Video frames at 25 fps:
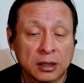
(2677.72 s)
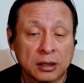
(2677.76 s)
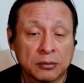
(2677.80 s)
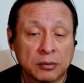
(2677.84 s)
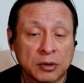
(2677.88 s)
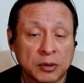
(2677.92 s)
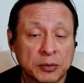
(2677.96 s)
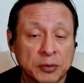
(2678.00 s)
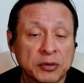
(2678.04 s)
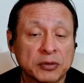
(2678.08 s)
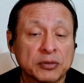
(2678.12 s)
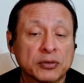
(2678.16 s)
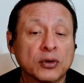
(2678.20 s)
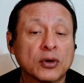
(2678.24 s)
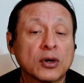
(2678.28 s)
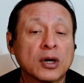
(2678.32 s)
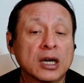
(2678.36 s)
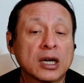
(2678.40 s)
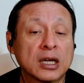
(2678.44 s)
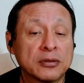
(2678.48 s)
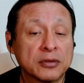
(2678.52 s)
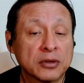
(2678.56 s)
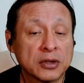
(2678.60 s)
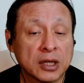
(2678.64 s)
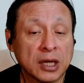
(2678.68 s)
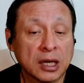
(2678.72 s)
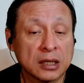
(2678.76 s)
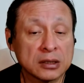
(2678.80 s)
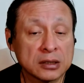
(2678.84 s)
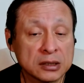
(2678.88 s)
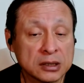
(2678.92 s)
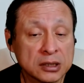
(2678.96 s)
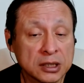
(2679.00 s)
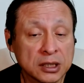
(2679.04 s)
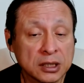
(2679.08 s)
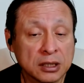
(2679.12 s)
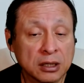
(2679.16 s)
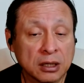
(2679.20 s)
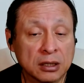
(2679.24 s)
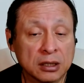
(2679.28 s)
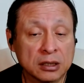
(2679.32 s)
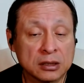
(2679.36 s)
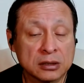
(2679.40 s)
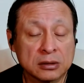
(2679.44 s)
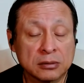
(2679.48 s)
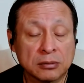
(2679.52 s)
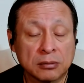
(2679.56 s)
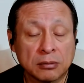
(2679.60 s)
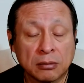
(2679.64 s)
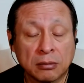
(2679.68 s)
But before I even got to City
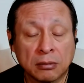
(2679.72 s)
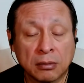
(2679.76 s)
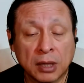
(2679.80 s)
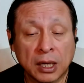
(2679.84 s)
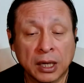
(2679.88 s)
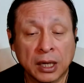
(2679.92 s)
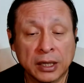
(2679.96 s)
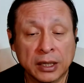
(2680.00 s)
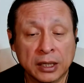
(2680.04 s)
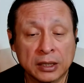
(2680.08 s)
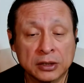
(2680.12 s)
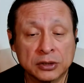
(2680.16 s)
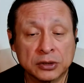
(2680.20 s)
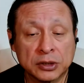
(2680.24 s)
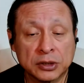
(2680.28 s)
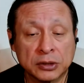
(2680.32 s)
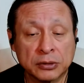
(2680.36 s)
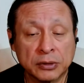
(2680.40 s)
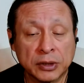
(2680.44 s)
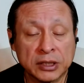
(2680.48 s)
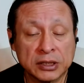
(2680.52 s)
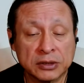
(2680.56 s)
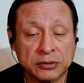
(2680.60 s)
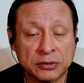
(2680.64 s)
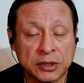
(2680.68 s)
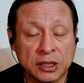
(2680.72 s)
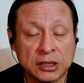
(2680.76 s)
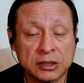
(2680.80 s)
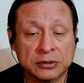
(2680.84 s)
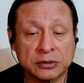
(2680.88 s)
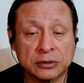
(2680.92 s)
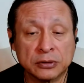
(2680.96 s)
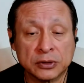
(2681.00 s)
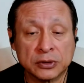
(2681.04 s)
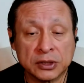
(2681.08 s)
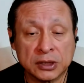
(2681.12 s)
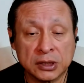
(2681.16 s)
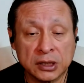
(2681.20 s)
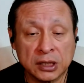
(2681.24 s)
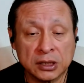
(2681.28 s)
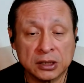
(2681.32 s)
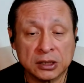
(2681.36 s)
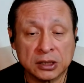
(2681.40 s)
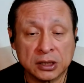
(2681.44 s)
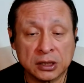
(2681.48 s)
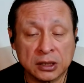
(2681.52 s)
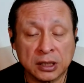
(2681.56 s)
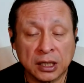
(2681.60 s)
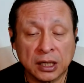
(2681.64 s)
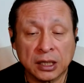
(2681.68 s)
College, my entryway to philosophy was
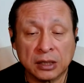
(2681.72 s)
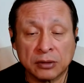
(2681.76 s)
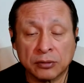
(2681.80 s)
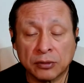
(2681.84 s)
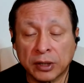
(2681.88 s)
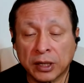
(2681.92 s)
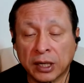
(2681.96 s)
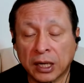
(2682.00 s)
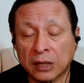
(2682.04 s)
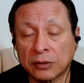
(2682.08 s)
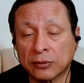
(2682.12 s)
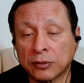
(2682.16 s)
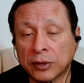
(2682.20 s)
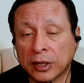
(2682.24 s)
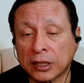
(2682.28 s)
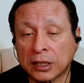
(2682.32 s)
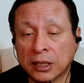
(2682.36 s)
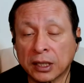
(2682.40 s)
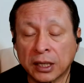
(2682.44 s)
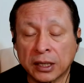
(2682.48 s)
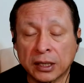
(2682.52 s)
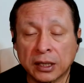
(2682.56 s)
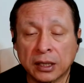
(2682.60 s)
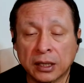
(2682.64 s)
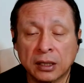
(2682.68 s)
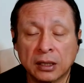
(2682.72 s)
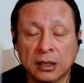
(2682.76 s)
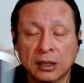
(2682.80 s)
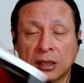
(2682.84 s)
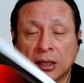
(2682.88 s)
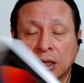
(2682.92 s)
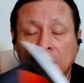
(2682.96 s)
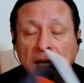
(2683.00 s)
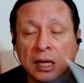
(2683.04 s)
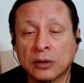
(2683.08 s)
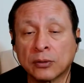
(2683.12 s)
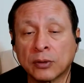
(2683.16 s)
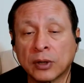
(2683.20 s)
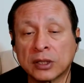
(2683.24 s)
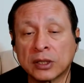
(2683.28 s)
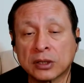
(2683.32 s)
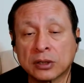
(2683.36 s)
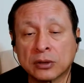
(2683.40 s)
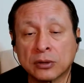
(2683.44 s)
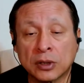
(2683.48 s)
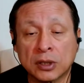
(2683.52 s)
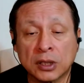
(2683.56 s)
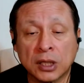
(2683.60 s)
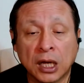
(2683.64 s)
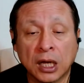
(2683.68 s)
Nietzsche, and I'd read like I'd went
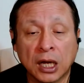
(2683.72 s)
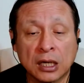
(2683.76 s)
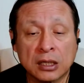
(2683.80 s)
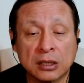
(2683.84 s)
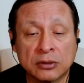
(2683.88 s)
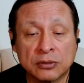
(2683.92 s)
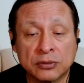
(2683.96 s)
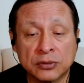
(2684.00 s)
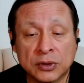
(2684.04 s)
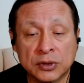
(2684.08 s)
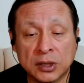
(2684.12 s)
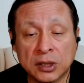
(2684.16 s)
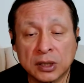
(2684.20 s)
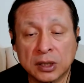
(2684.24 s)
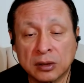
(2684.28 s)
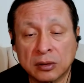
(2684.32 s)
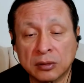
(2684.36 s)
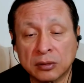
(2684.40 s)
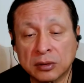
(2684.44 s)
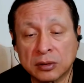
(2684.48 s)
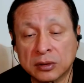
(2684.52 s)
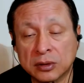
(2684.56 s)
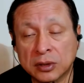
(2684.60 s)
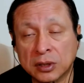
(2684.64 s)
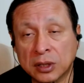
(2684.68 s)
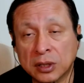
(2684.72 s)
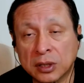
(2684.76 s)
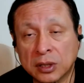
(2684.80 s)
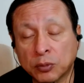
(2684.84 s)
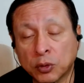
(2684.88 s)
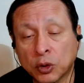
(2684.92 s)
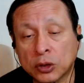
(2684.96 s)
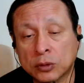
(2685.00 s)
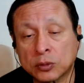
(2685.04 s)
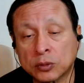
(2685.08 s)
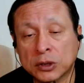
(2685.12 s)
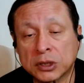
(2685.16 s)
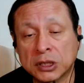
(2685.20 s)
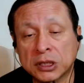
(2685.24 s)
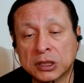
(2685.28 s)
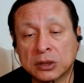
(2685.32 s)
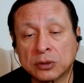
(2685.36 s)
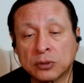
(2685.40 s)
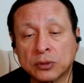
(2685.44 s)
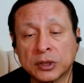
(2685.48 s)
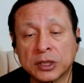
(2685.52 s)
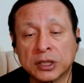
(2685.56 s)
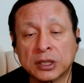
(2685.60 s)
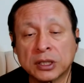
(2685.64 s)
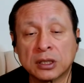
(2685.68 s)
through a lot of the Portable Nietzsche
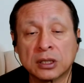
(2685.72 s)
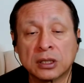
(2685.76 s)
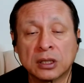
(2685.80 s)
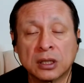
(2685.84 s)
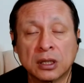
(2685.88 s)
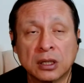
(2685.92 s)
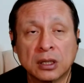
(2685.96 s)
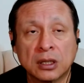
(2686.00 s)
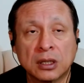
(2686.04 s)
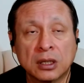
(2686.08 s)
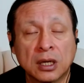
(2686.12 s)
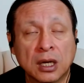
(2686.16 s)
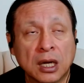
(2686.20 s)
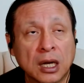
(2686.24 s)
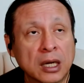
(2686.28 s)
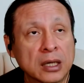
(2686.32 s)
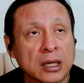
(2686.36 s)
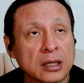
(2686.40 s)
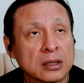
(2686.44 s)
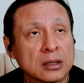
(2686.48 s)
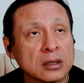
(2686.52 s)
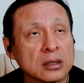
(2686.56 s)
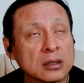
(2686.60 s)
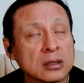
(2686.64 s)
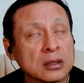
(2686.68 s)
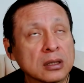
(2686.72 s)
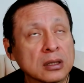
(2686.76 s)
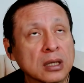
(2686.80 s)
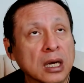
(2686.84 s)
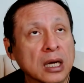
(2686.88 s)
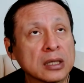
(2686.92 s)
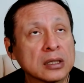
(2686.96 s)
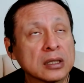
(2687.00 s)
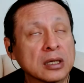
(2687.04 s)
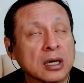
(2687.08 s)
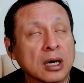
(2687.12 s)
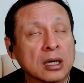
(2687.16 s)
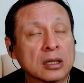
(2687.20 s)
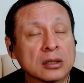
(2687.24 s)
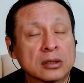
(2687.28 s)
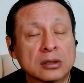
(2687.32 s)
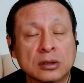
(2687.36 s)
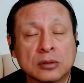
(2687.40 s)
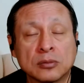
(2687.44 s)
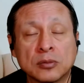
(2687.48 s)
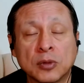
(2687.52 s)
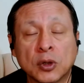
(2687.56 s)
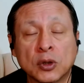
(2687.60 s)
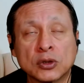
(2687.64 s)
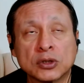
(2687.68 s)
Reader. I'd I'd gone
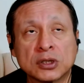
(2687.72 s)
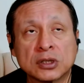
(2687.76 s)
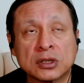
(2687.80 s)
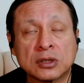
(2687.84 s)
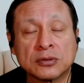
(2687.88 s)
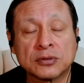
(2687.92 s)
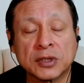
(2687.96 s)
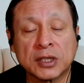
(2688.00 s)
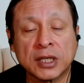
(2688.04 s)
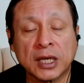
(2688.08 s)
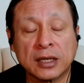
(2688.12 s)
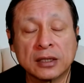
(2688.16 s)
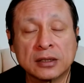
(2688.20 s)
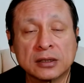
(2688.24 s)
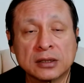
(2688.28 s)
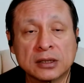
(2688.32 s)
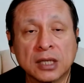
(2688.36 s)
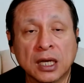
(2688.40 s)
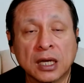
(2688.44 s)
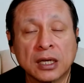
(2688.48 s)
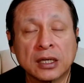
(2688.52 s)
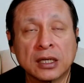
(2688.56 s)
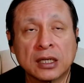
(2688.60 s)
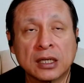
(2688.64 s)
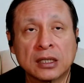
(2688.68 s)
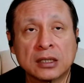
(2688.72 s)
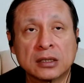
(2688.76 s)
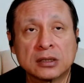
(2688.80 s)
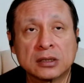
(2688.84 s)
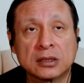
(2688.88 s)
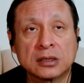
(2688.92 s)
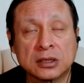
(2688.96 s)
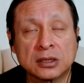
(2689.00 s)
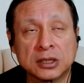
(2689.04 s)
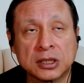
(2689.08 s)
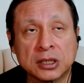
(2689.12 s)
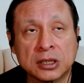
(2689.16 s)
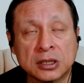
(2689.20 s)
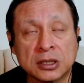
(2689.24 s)
through most of the Gain Science, the